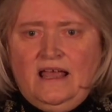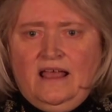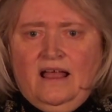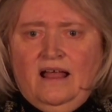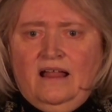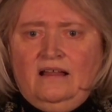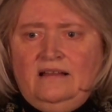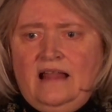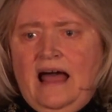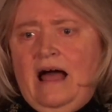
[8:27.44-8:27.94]

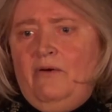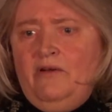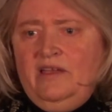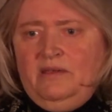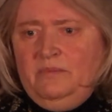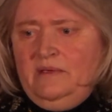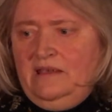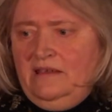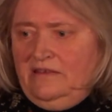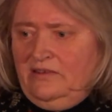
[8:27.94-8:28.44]

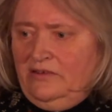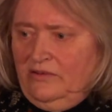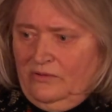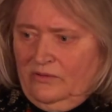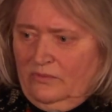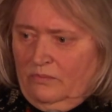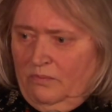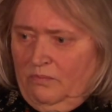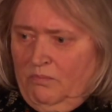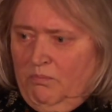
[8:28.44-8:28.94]
allowing me
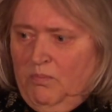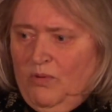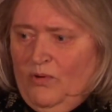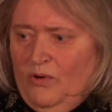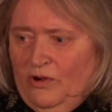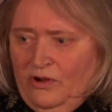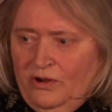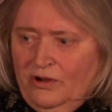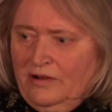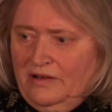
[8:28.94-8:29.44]
to
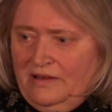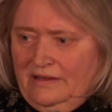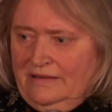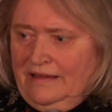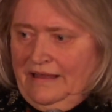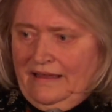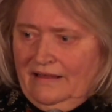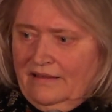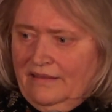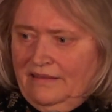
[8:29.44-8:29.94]
bore her to
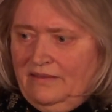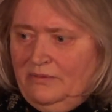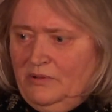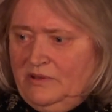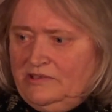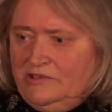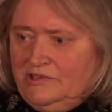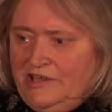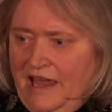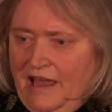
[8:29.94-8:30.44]
death
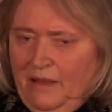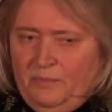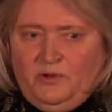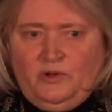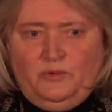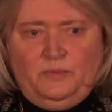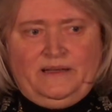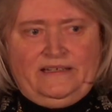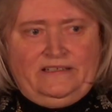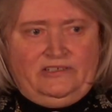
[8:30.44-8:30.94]
with
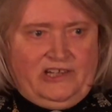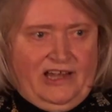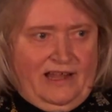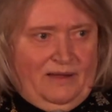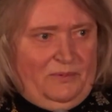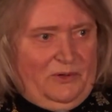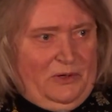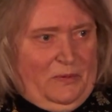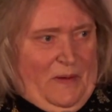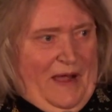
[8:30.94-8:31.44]
chapter by
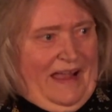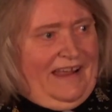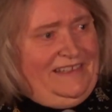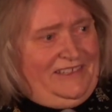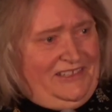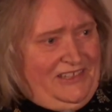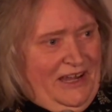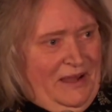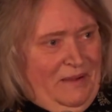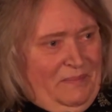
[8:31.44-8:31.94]
chapter by
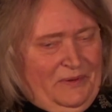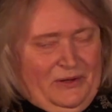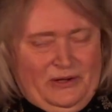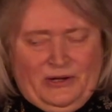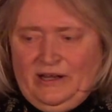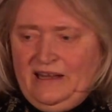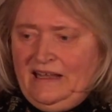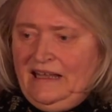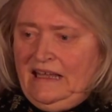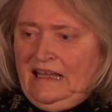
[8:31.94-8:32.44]

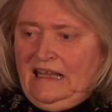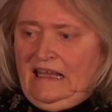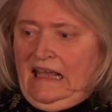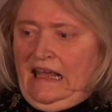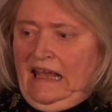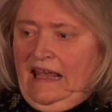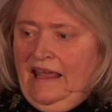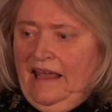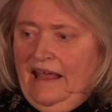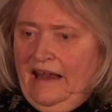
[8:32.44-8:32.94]
chapter.
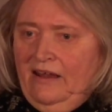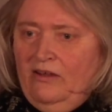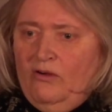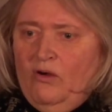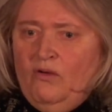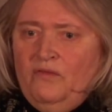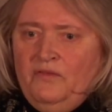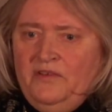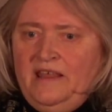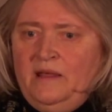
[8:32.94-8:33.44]
And
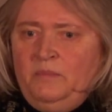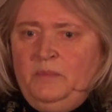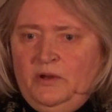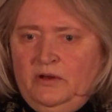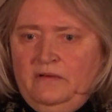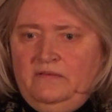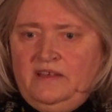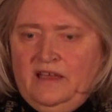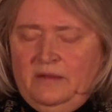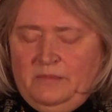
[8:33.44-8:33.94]
over that
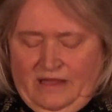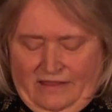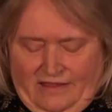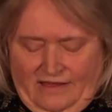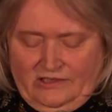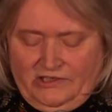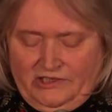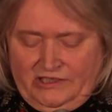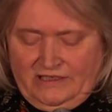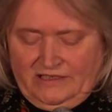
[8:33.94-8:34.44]
period of time, I
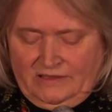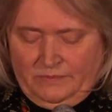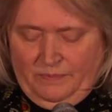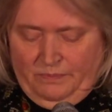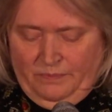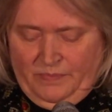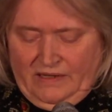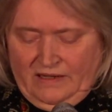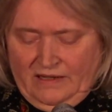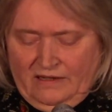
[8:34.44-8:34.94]
think she's
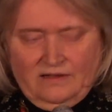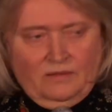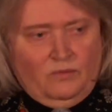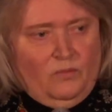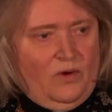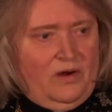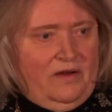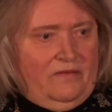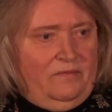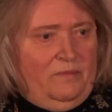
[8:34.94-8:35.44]
become
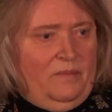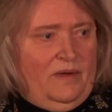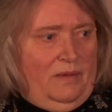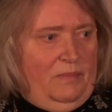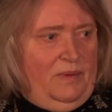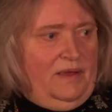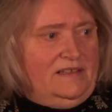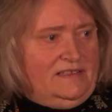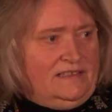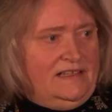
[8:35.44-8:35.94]
one of my
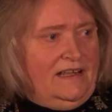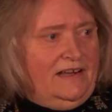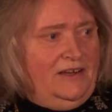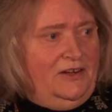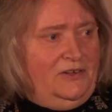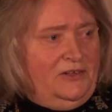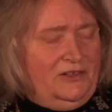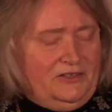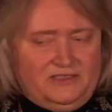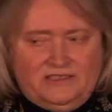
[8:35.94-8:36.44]
best
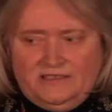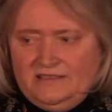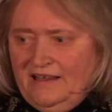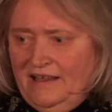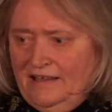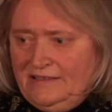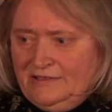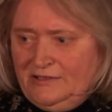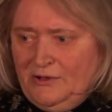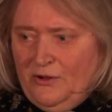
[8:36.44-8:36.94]
editors.
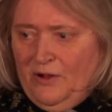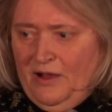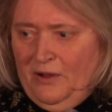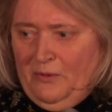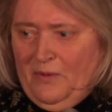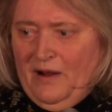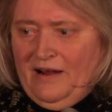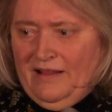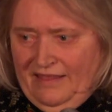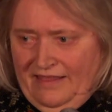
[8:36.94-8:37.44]
So I
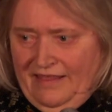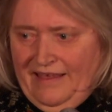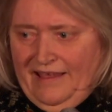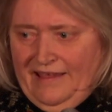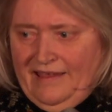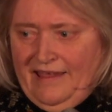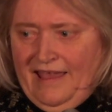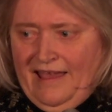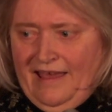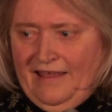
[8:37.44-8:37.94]
want to
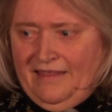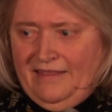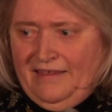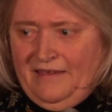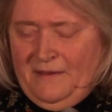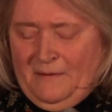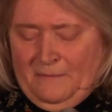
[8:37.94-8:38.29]
thank Kathy.